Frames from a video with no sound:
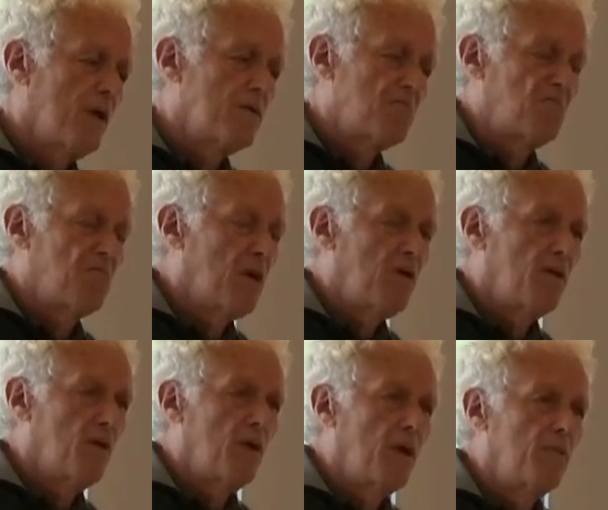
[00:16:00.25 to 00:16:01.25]
I don't
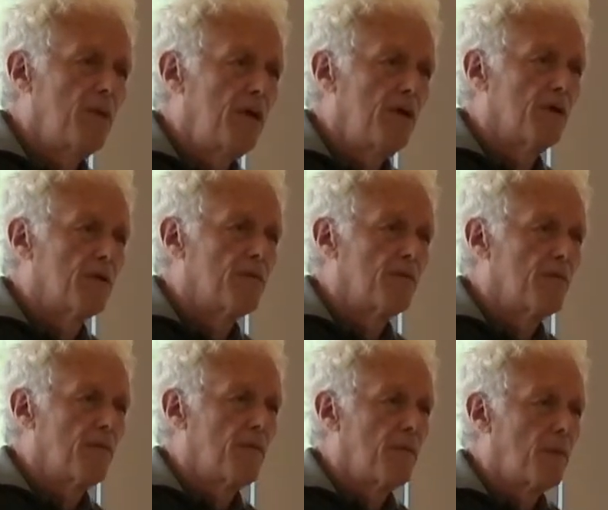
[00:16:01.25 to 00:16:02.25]
know why I'm here.
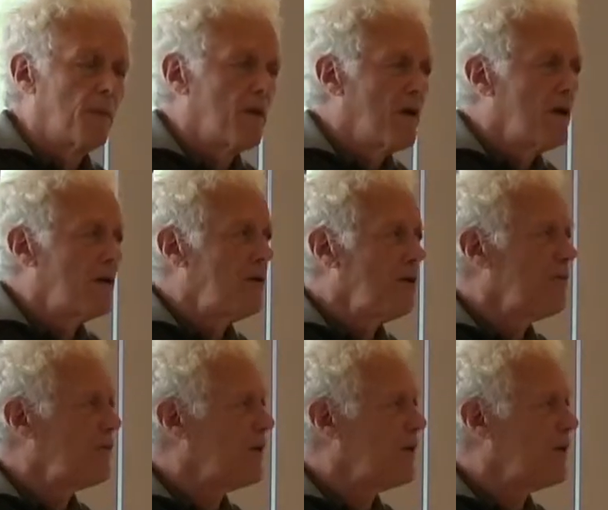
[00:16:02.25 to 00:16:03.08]
I could have